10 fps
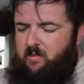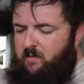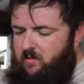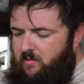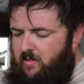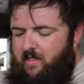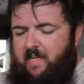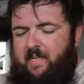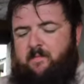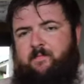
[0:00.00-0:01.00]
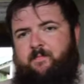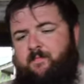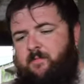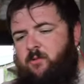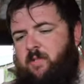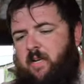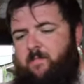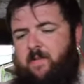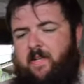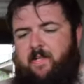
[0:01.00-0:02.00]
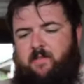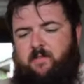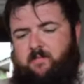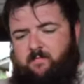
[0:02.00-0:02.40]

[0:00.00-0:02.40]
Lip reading: Just like that, trap fires.